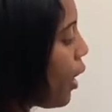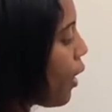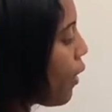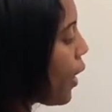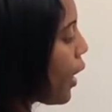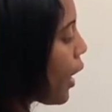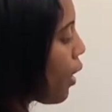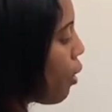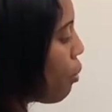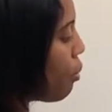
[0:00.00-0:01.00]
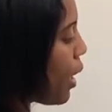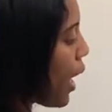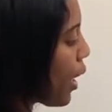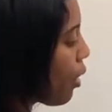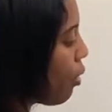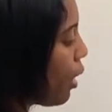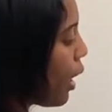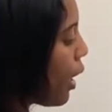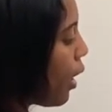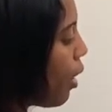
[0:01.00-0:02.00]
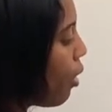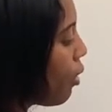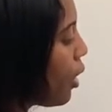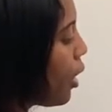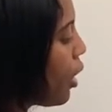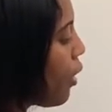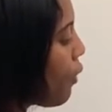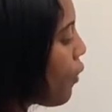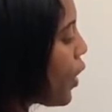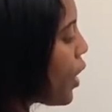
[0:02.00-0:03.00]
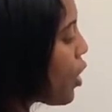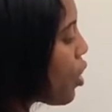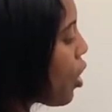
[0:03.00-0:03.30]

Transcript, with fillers: then I come back around, finish